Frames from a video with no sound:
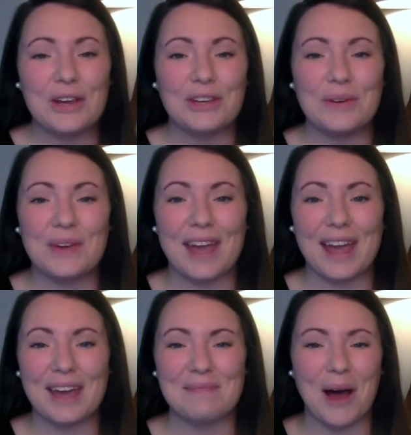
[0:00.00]
you
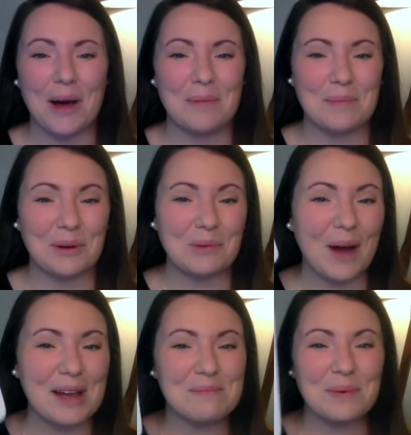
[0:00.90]
can pop up your
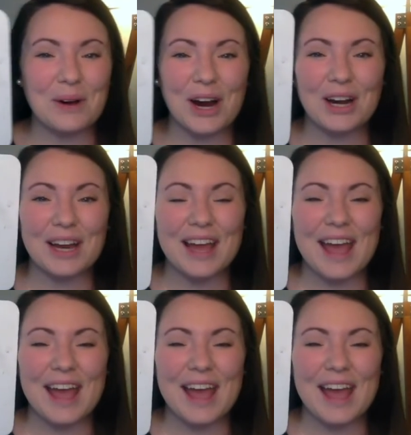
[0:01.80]
whiteboard,